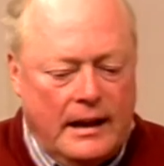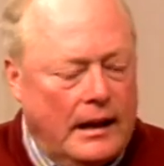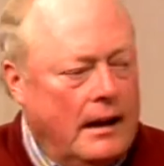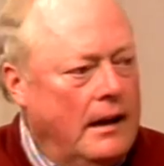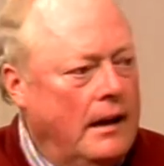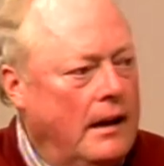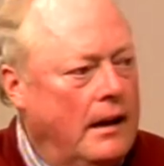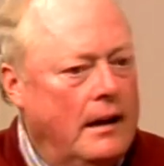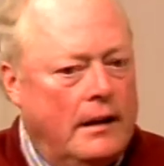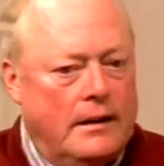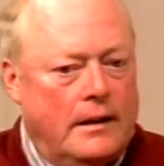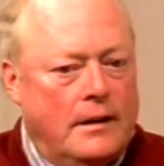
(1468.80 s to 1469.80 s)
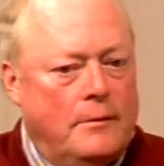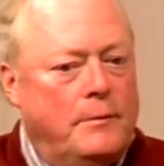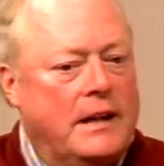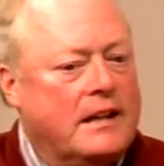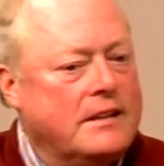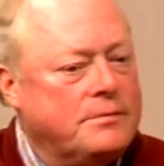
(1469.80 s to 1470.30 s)
aren't we doing it?
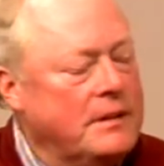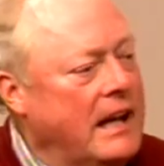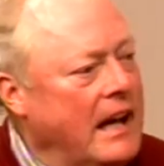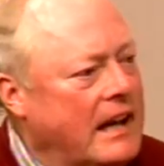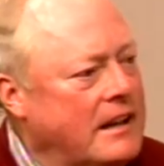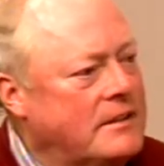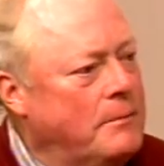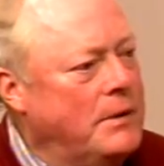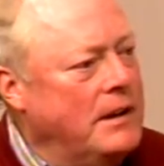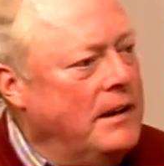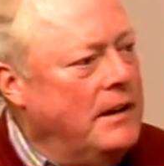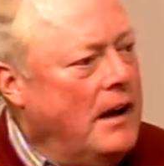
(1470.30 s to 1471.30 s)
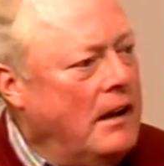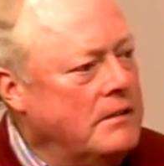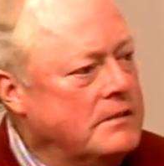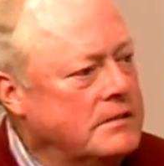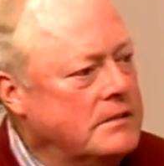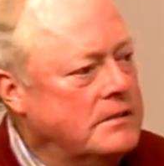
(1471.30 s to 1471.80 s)
Because we can't get the billion dollars.
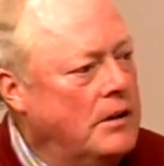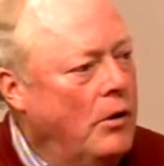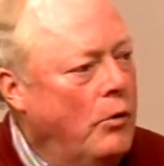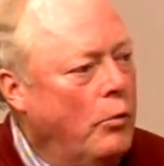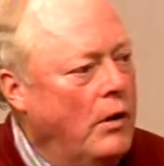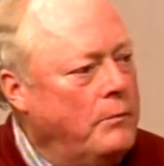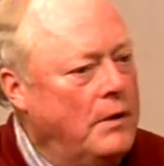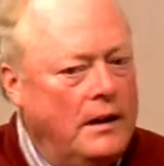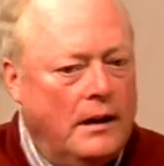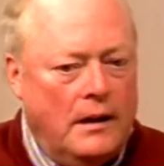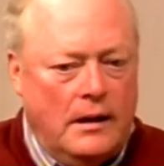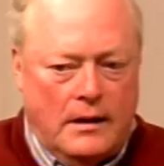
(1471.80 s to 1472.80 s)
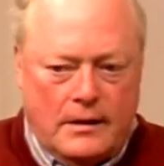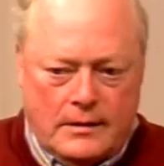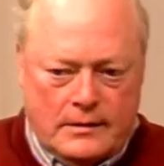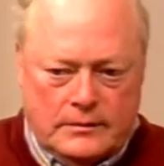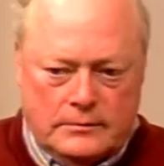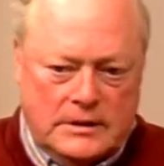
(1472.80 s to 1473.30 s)
Where's the congressional
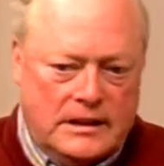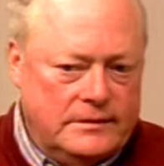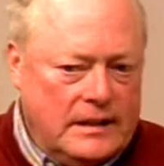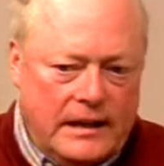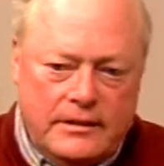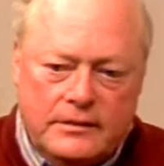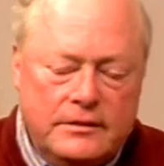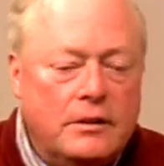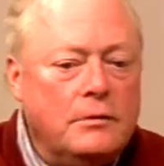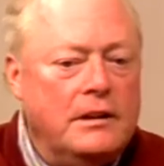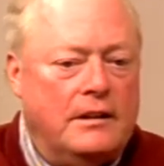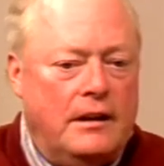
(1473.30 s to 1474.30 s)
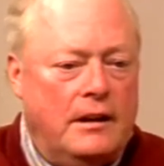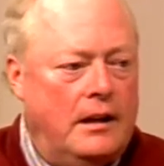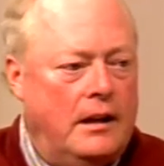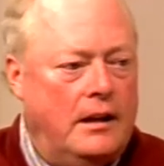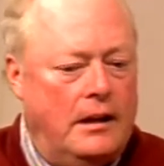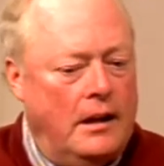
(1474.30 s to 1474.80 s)
delegation? Well, I don't know. Are they
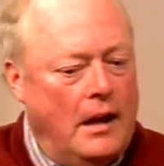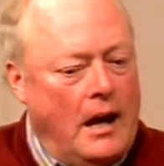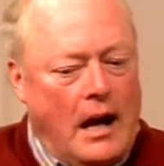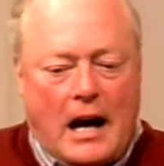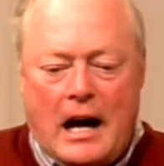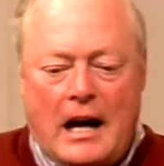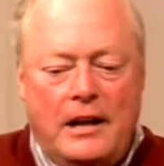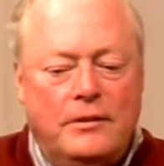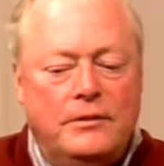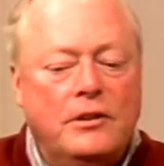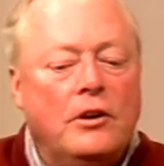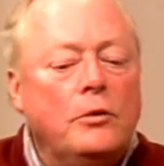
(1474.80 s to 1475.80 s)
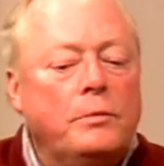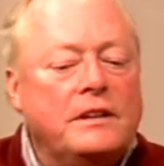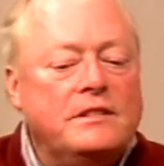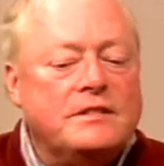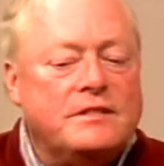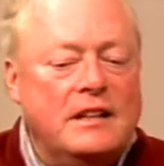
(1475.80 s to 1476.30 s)
thinking on that line? I don't know,
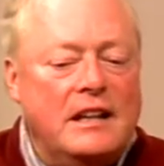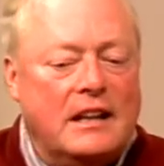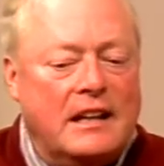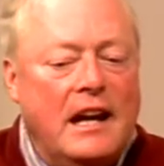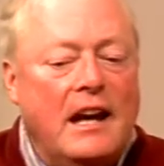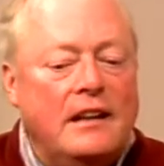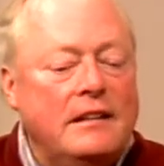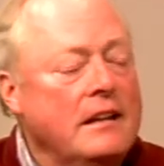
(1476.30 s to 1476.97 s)
but you see, again,